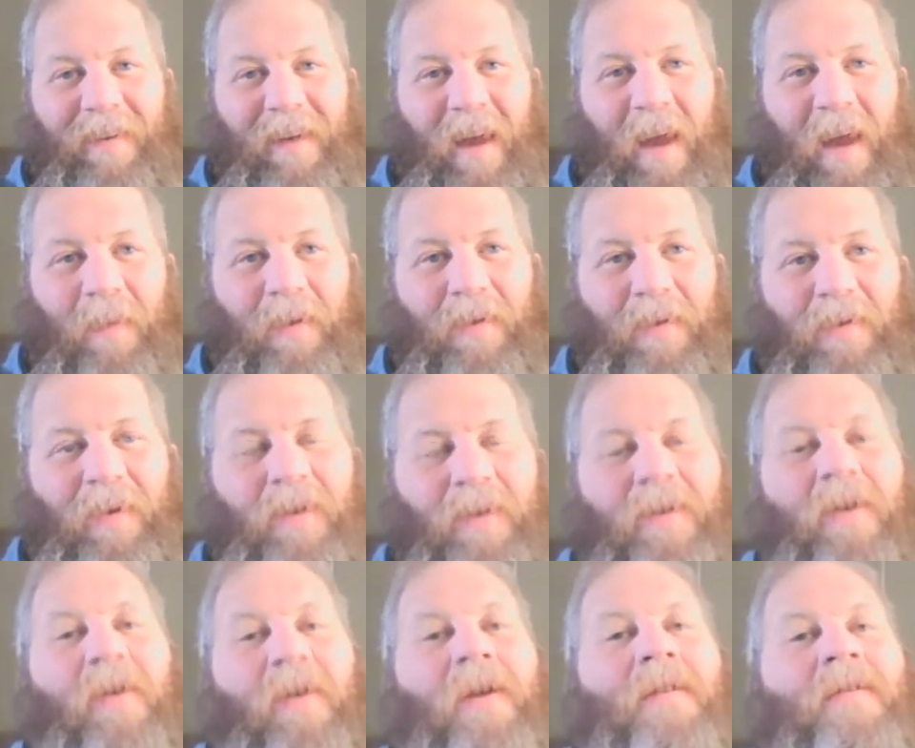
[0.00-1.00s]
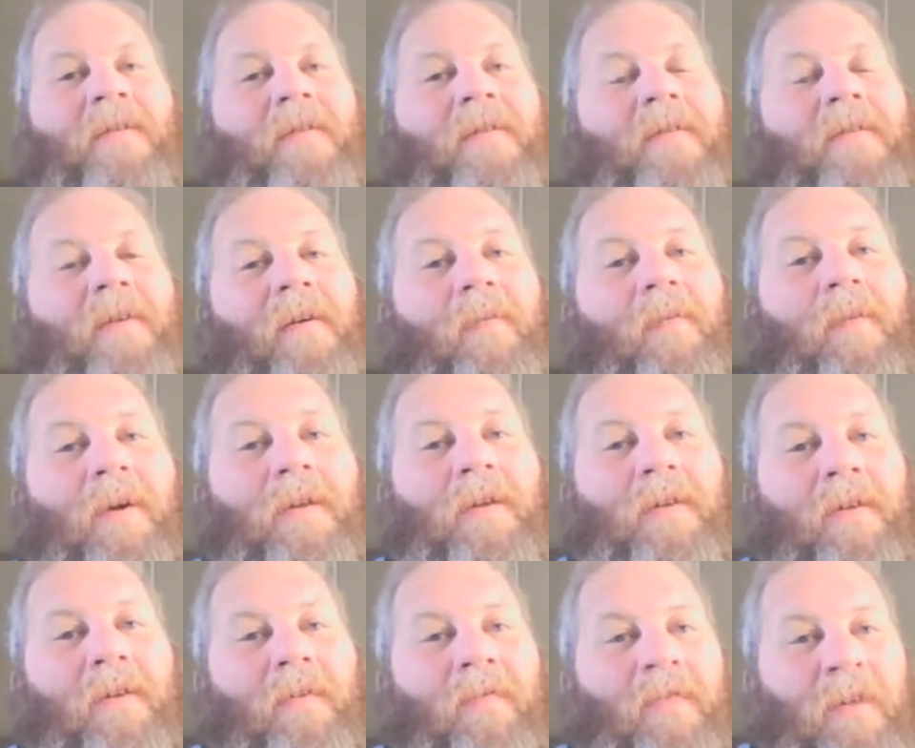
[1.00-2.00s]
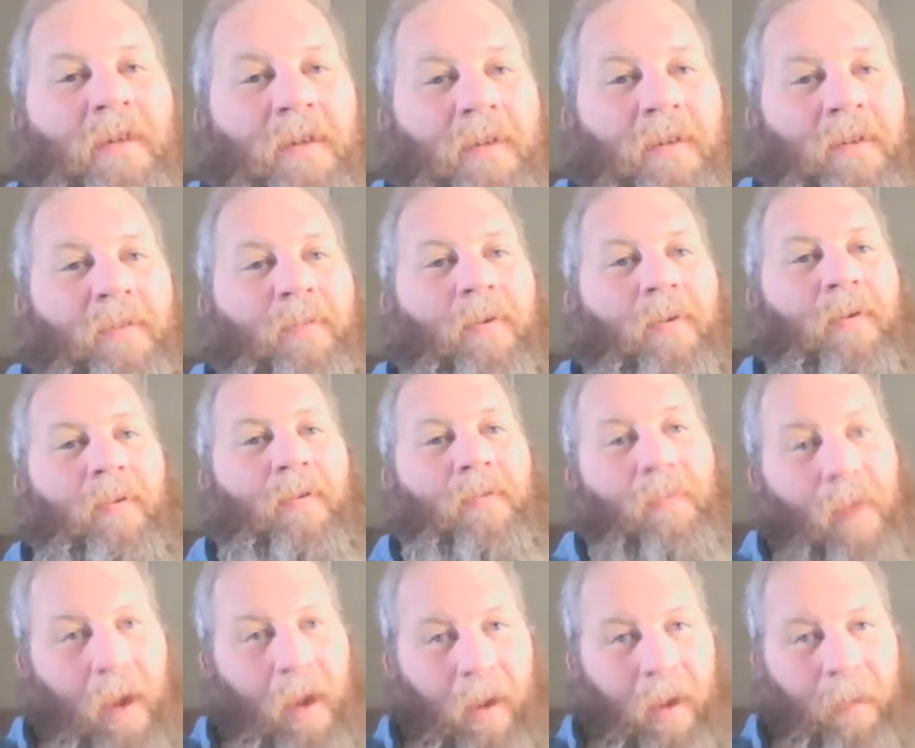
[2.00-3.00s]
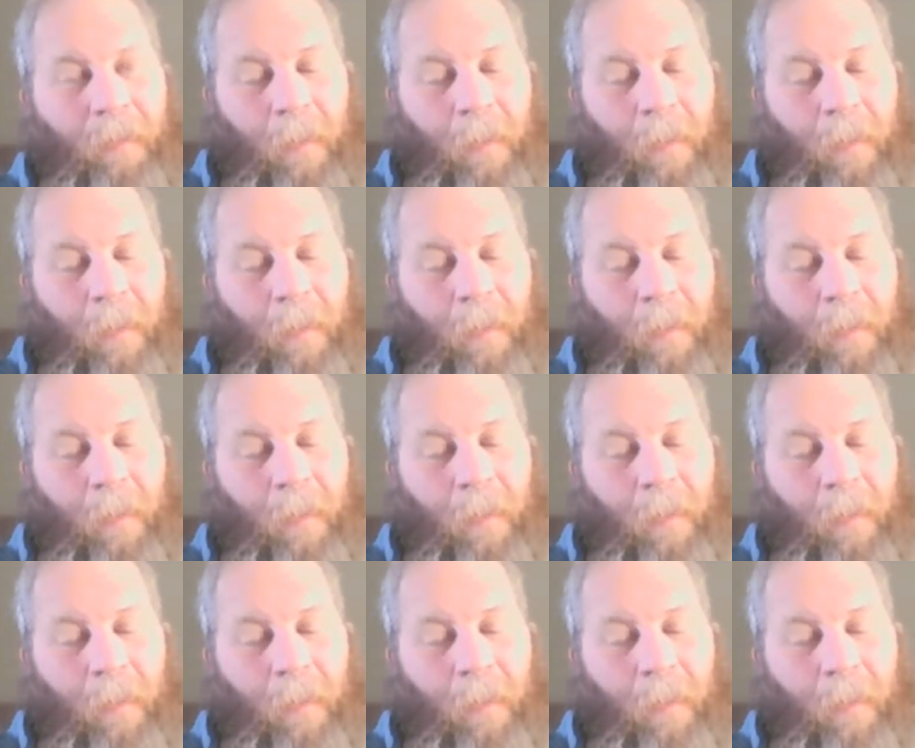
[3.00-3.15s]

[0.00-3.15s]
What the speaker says: Happy joy. It's a celebration of Jesus' birth, right?